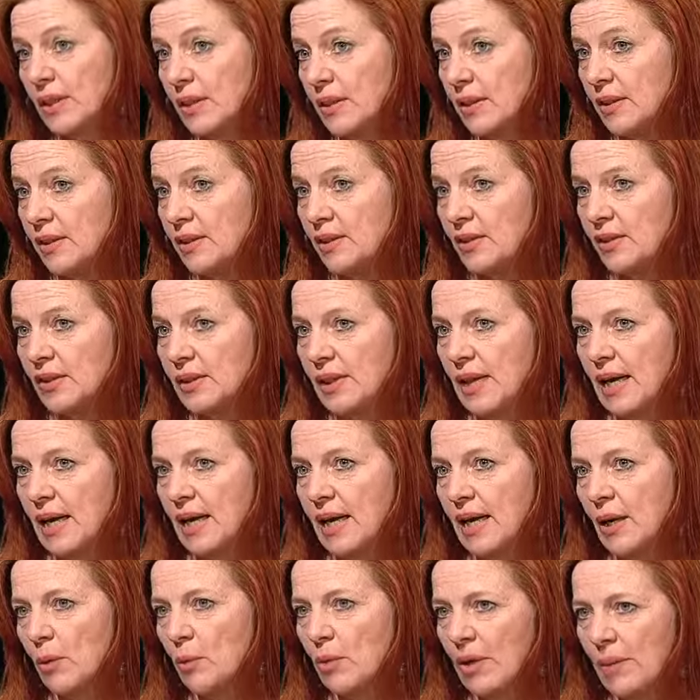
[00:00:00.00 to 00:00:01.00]
is
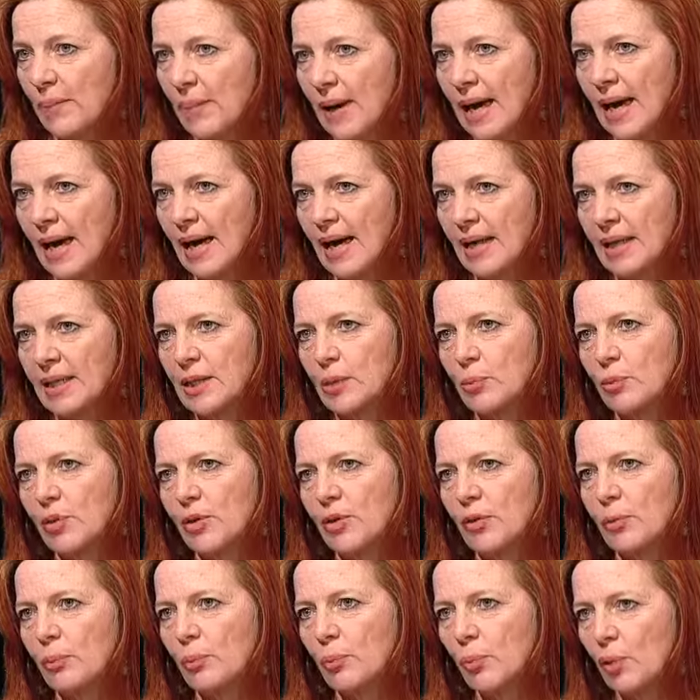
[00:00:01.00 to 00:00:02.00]
we partner
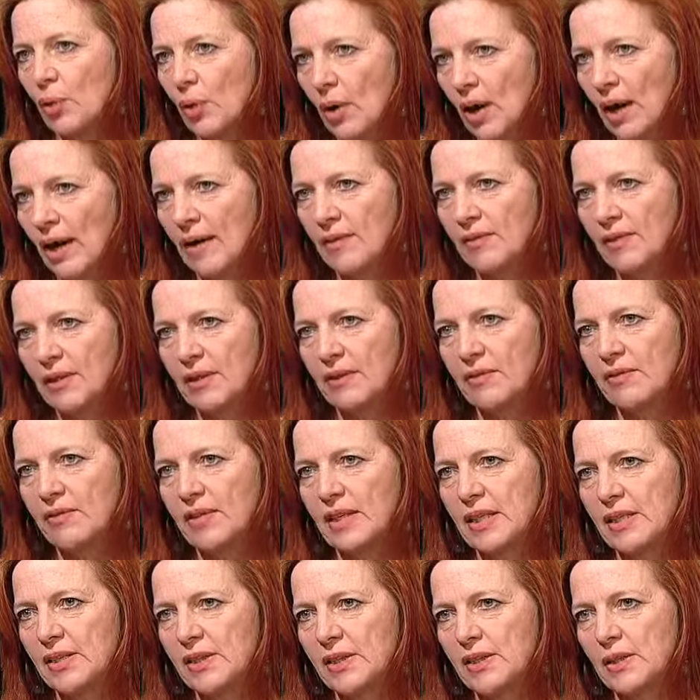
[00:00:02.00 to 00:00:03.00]
with private
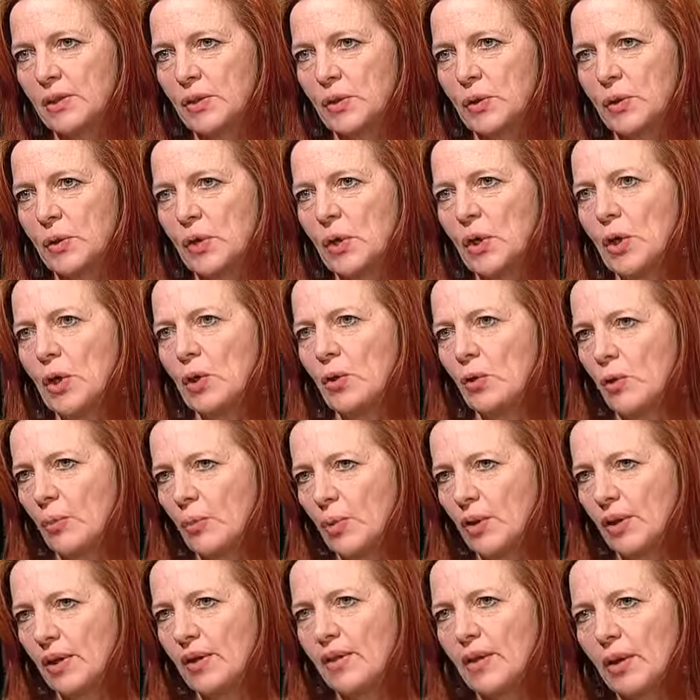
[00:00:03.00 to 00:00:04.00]
investors who are
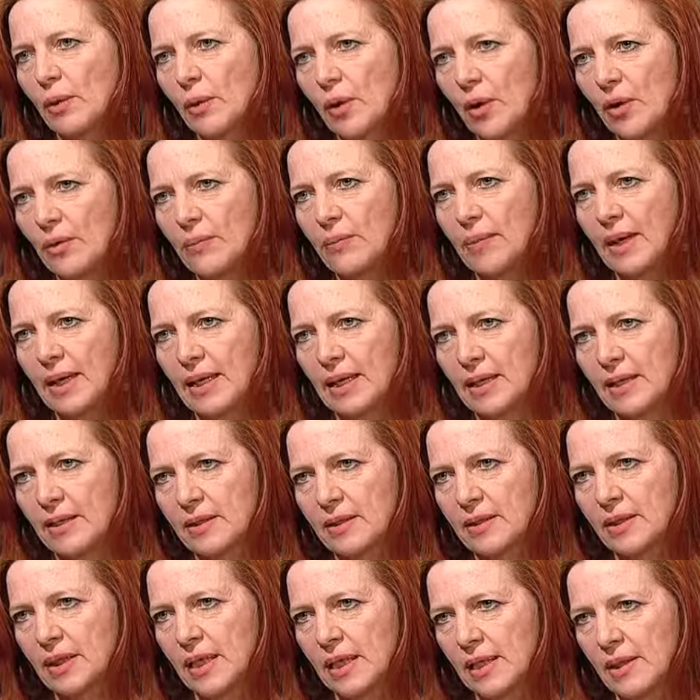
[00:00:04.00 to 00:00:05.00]
putting their own
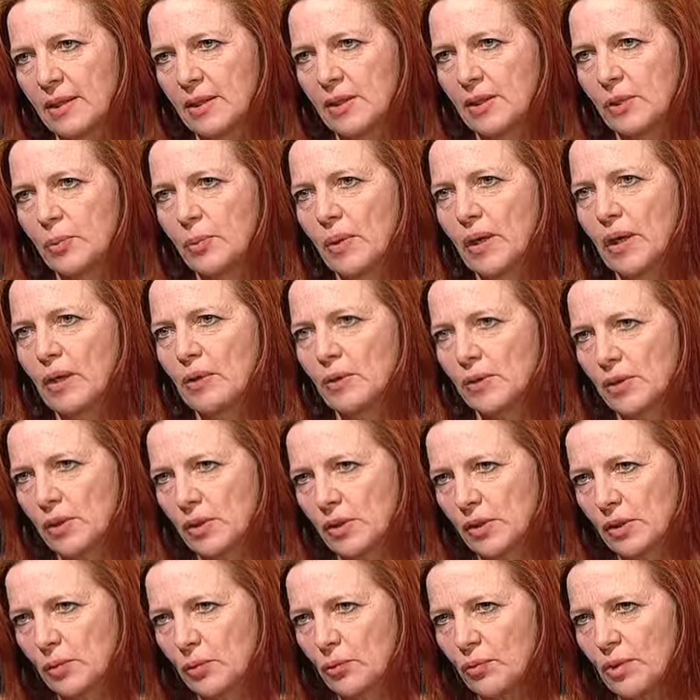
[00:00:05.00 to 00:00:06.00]
money in as well.
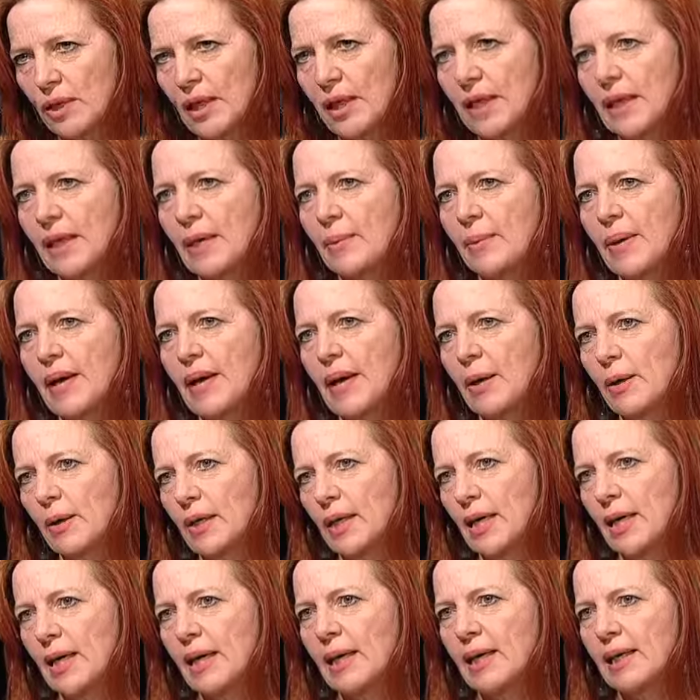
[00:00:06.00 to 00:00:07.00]
So it's really
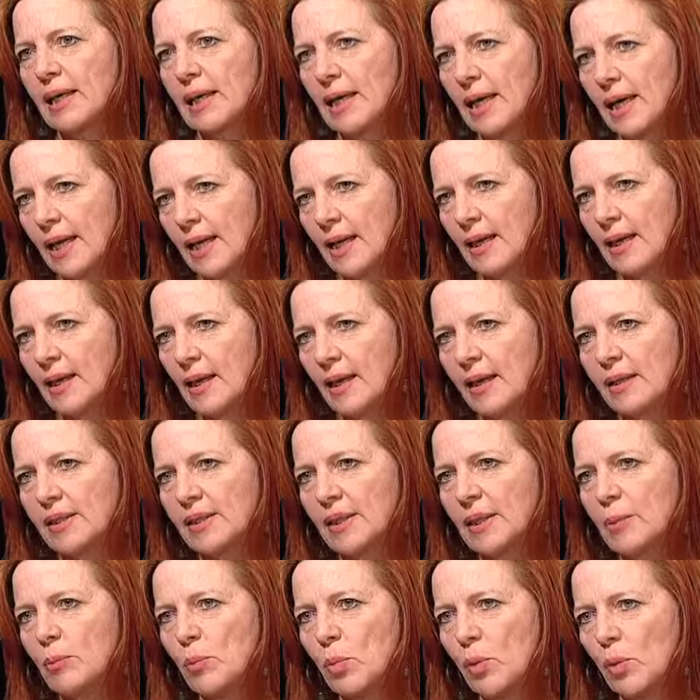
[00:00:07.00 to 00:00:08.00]
about
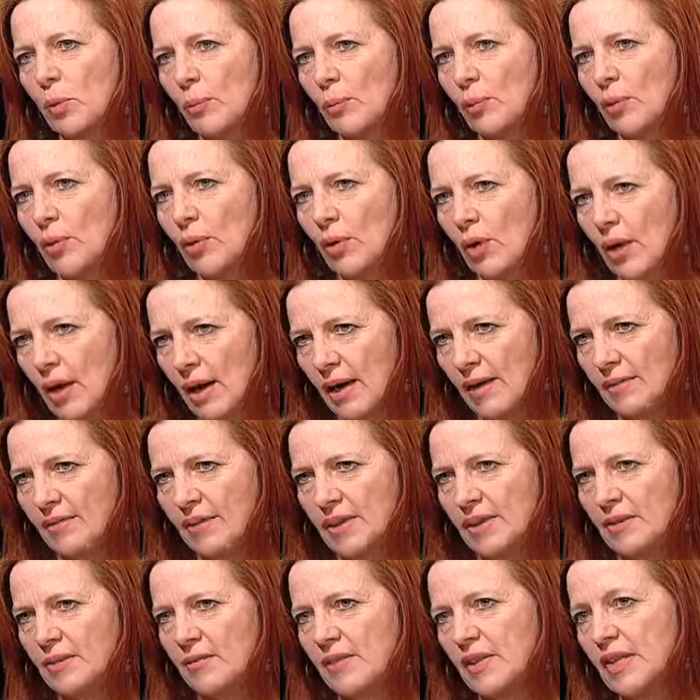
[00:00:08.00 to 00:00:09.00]
catalysing more
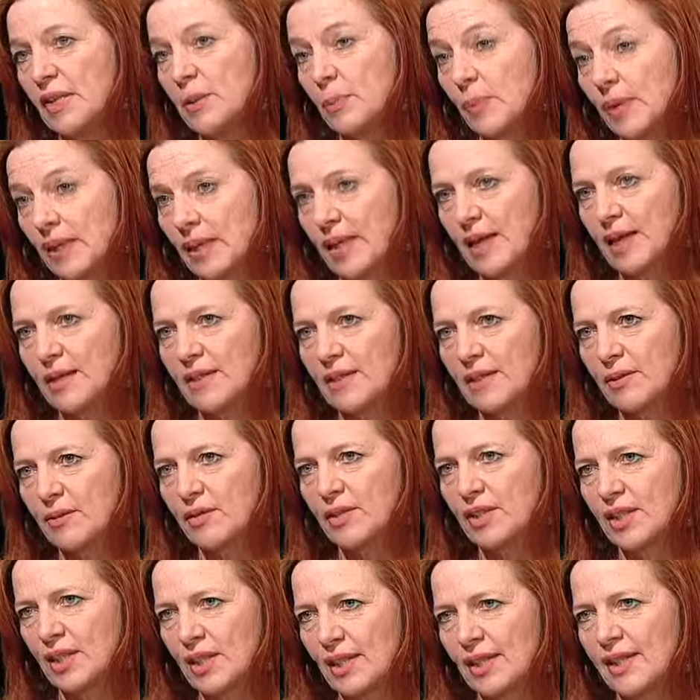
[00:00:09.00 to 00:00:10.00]
private investment
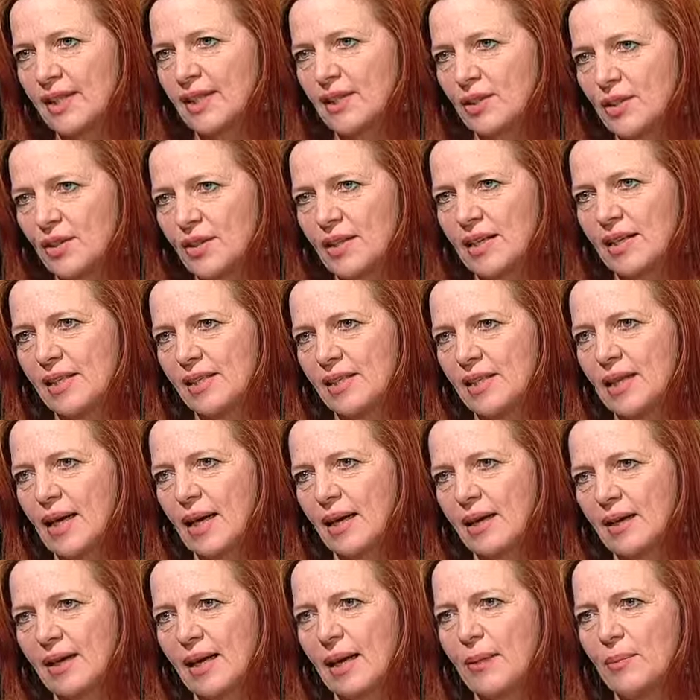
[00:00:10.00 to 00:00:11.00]
activity into these
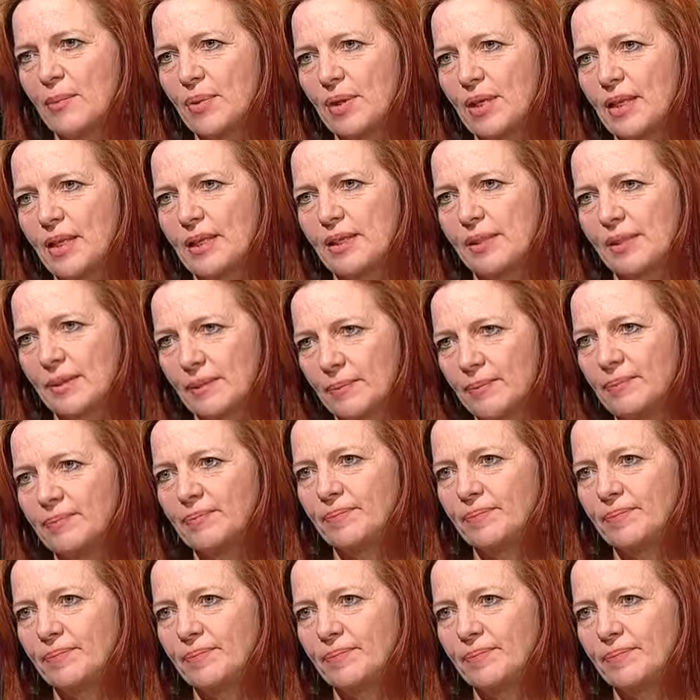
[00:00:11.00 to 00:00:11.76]
young companies.